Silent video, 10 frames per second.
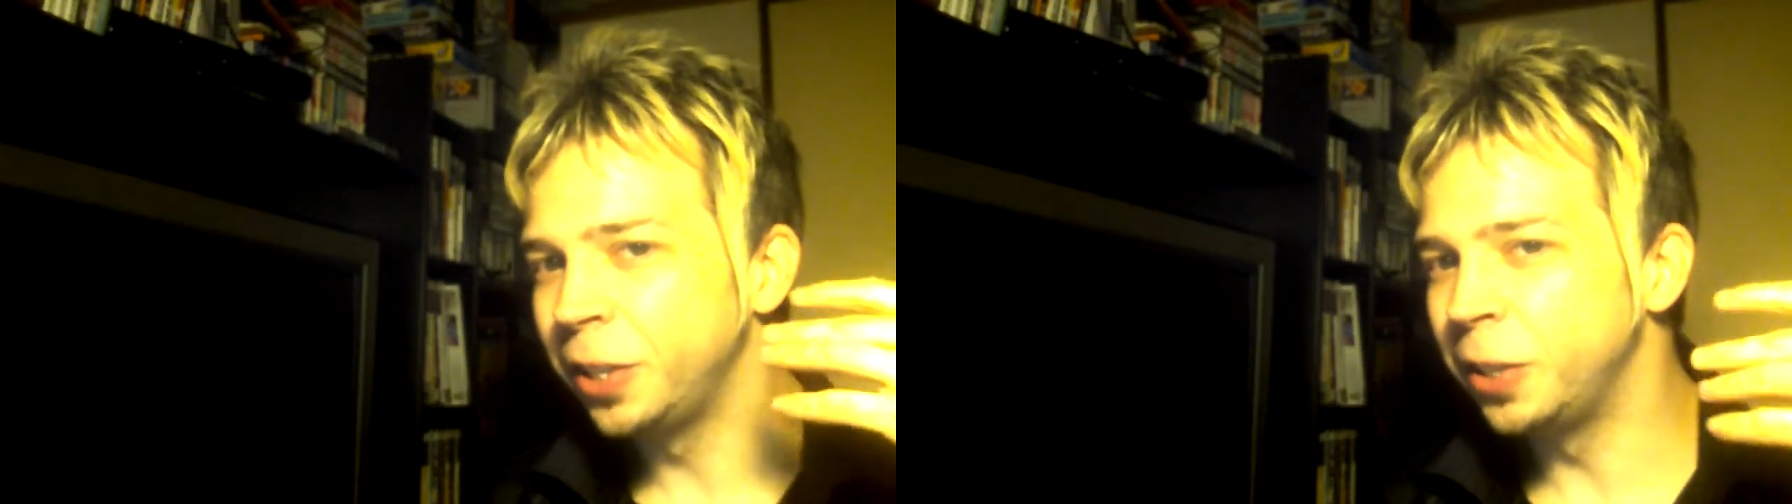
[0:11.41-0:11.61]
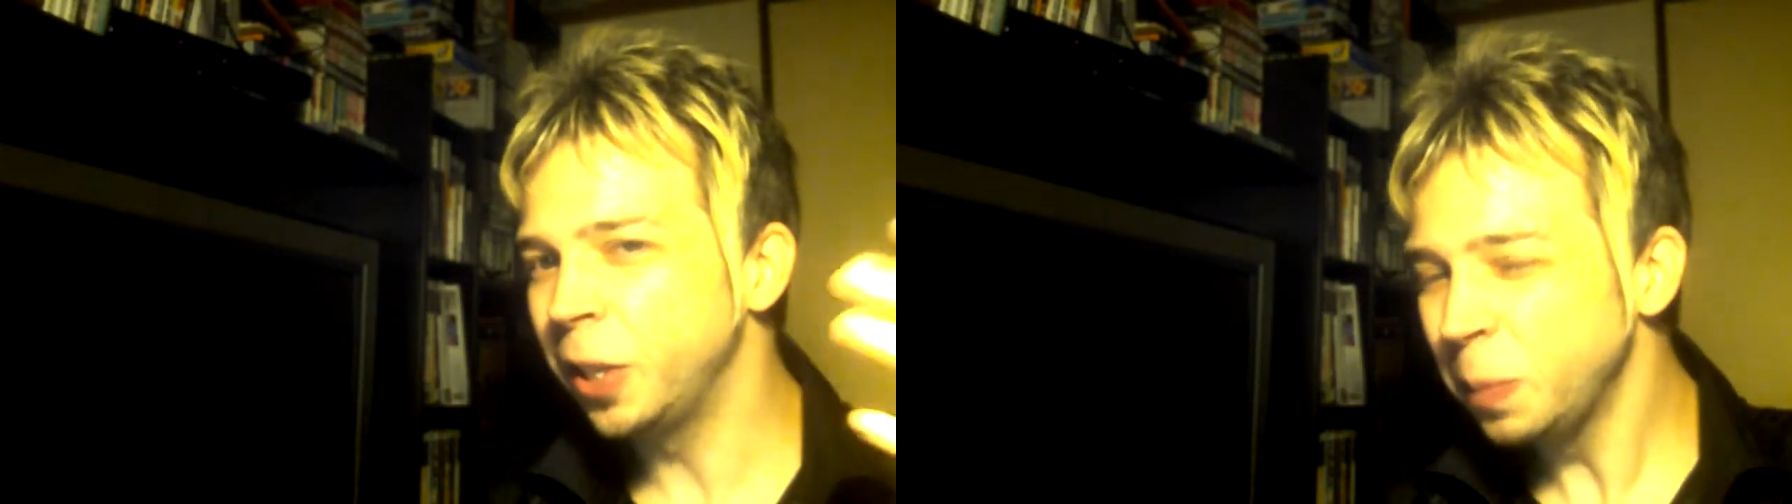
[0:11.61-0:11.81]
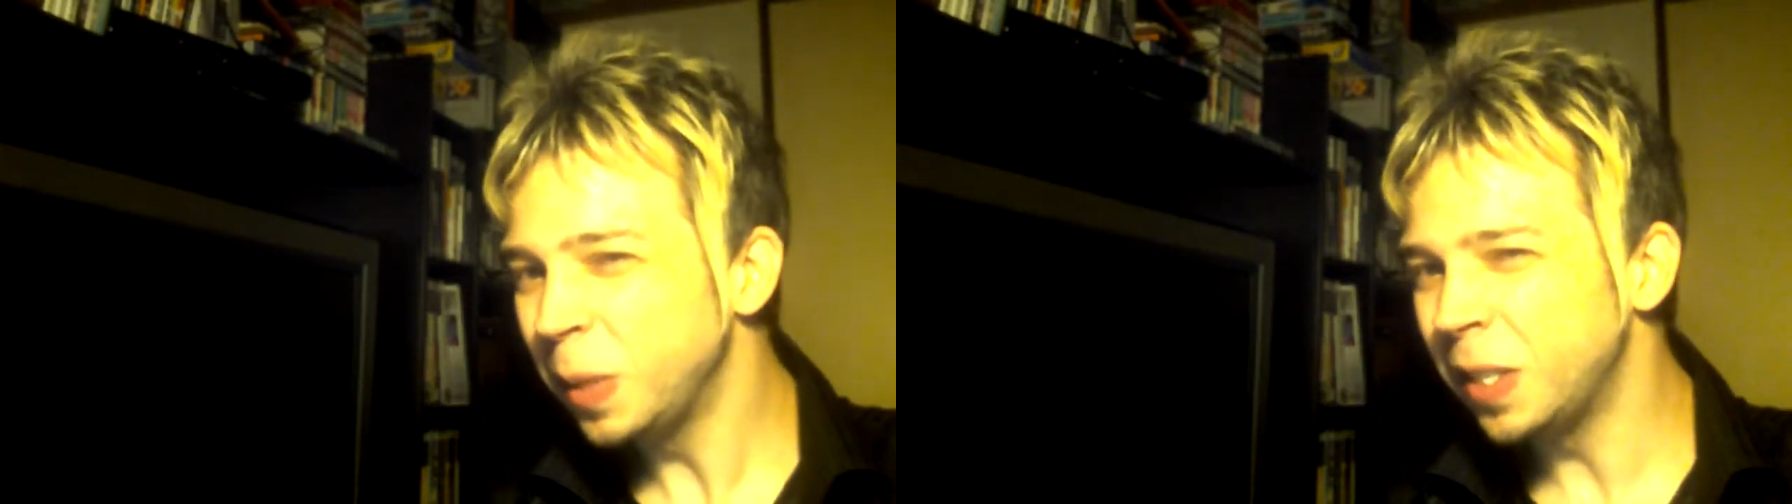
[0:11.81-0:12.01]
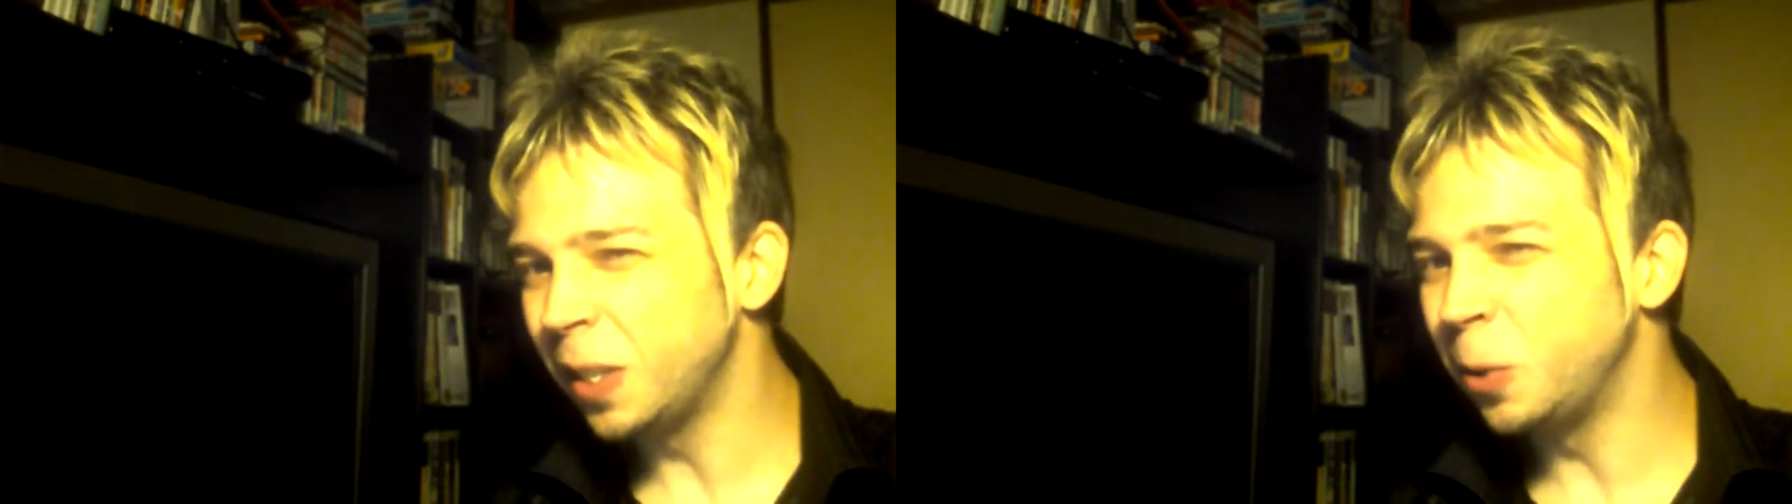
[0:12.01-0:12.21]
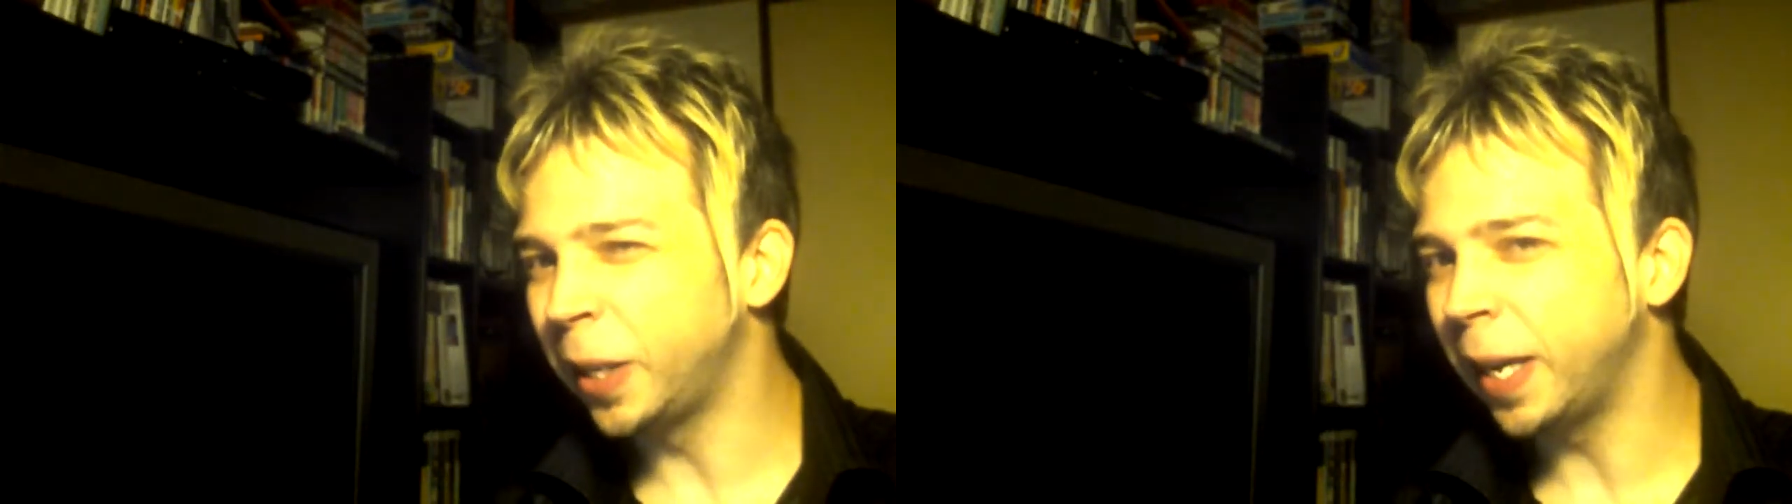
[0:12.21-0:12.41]
to just be
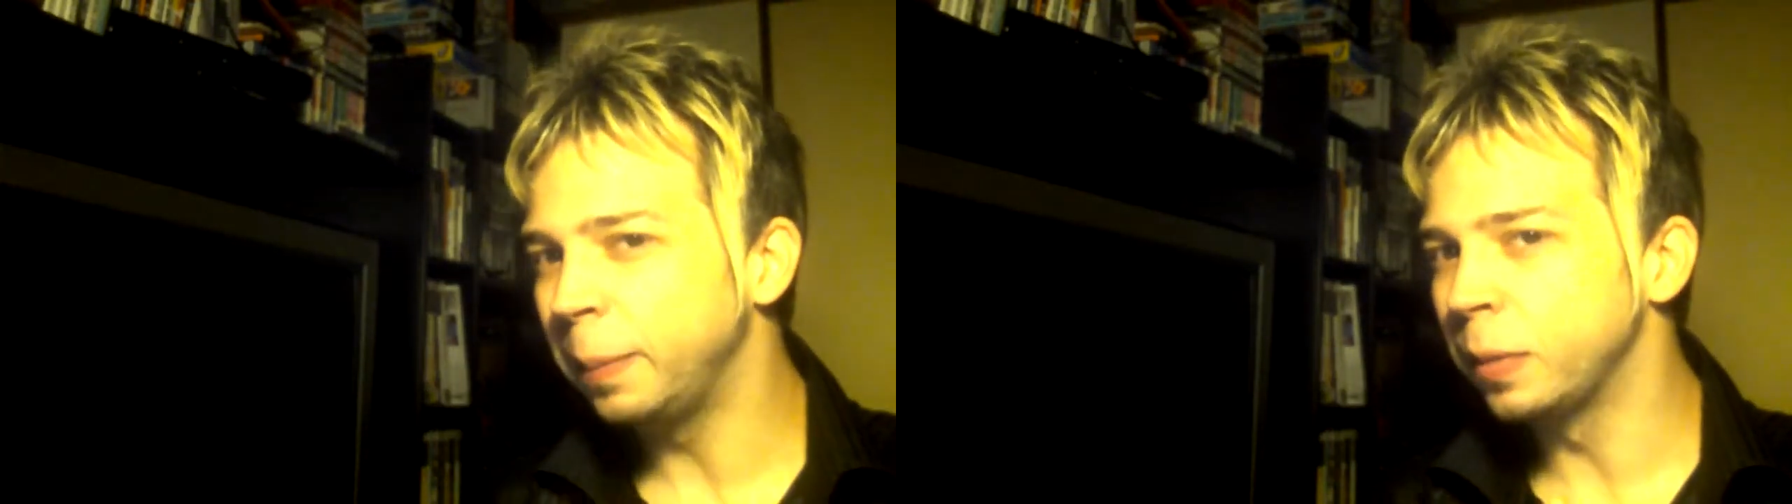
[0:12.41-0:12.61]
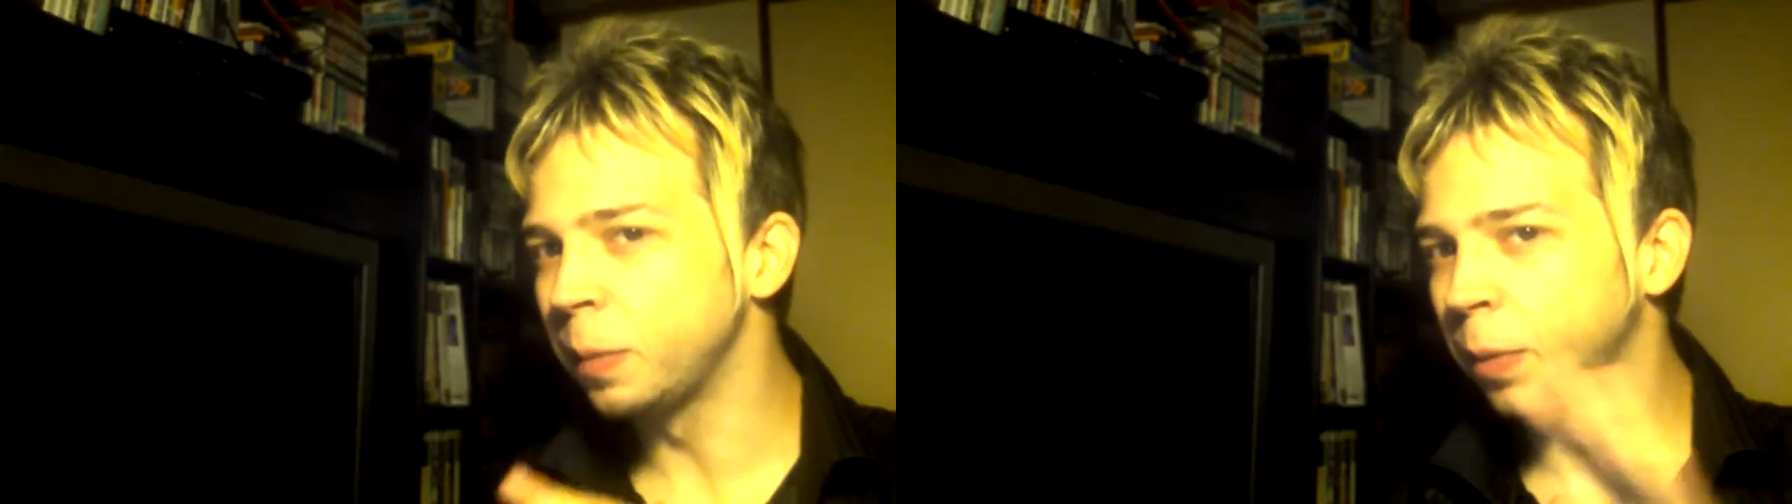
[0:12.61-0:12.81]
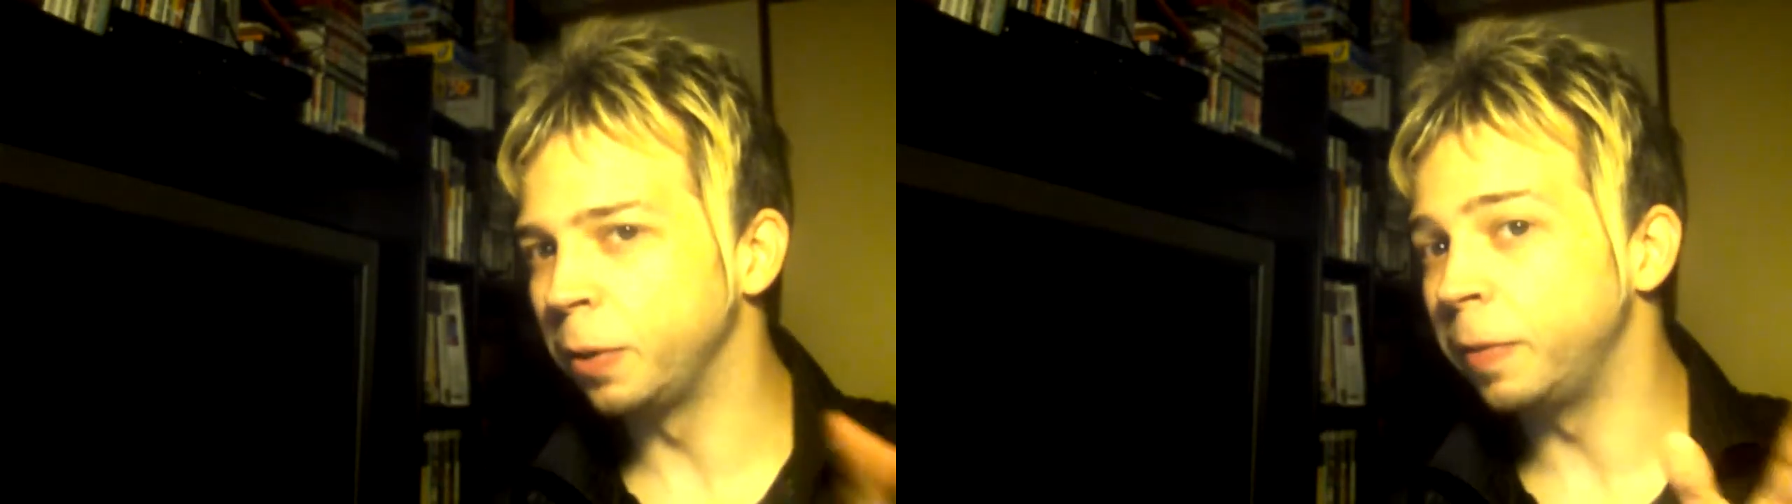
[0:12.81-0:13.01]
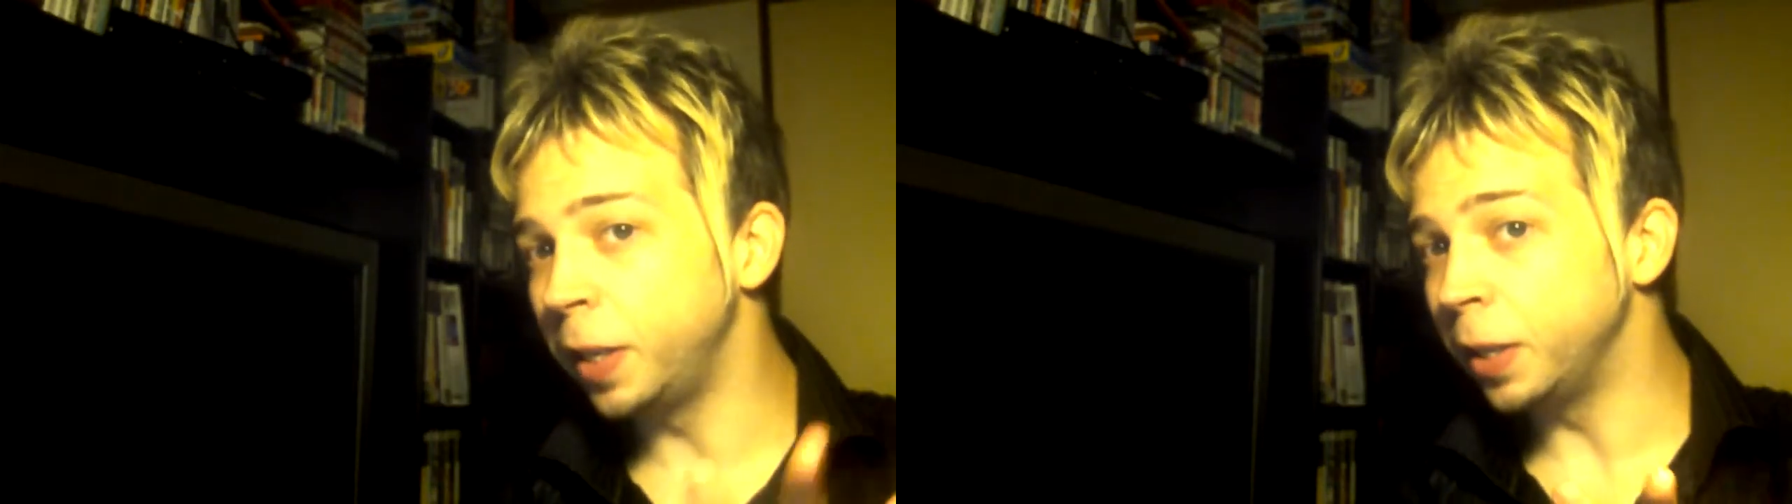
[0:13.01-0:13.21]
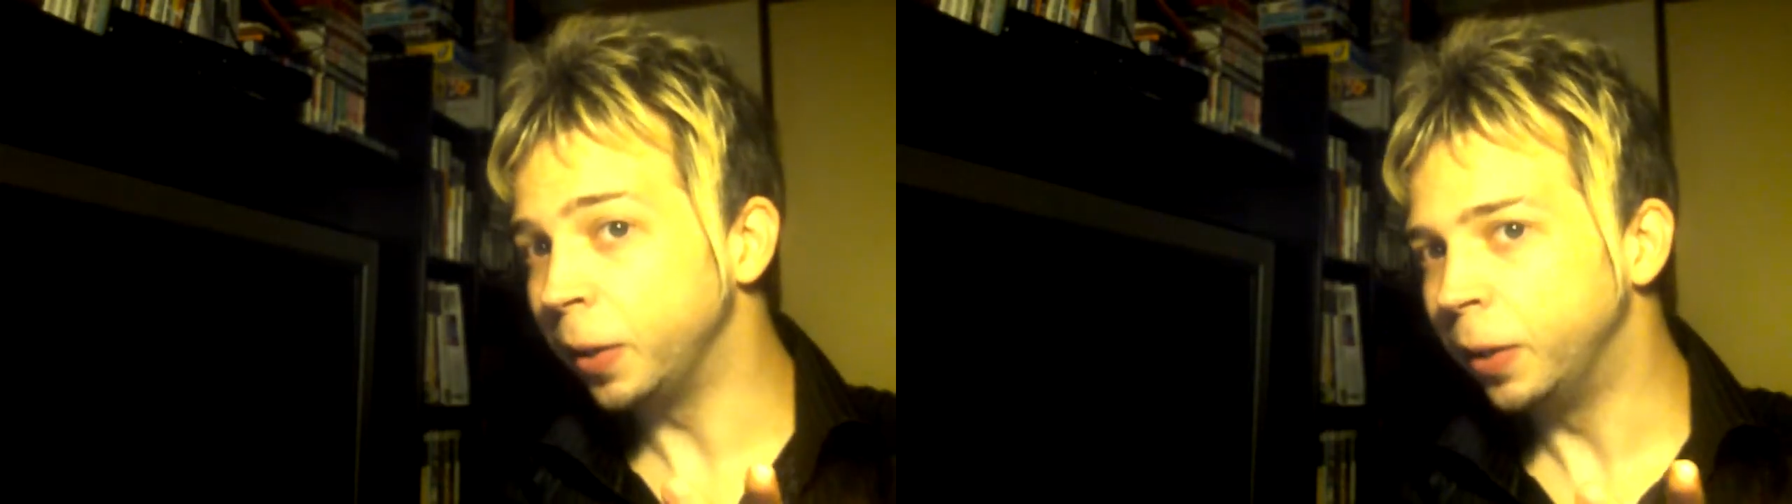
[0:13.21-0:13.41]
single games per
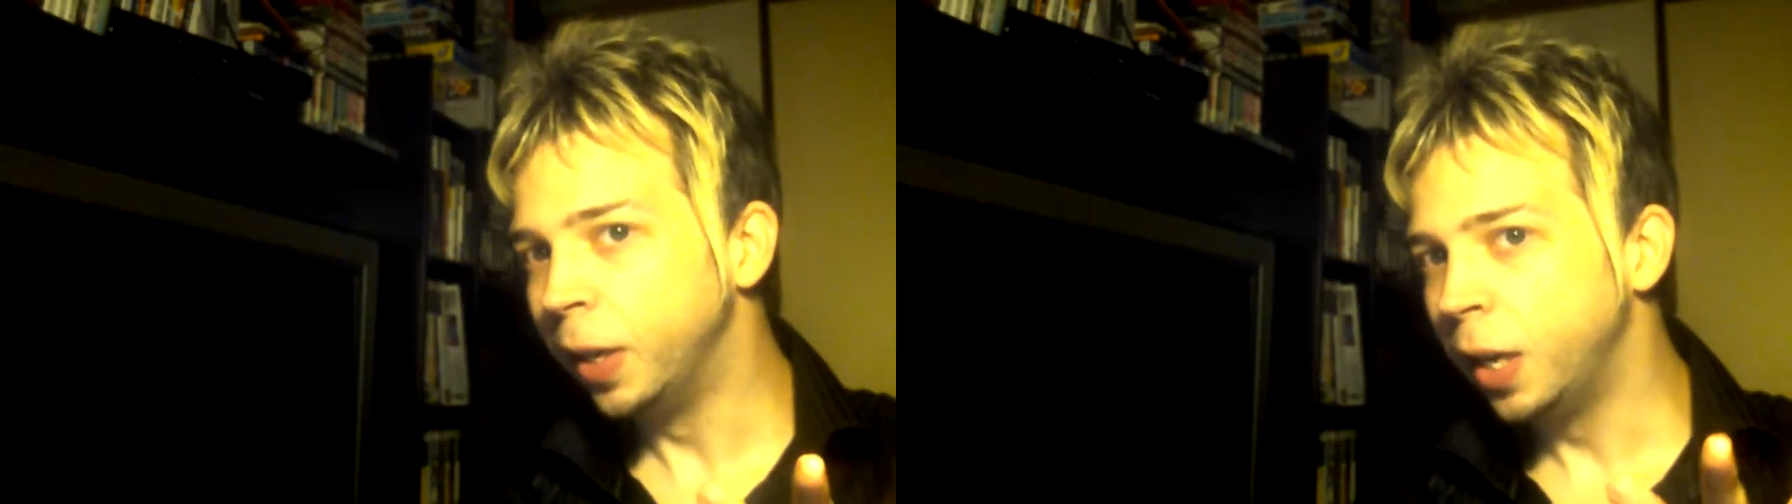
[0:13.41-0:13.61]
video.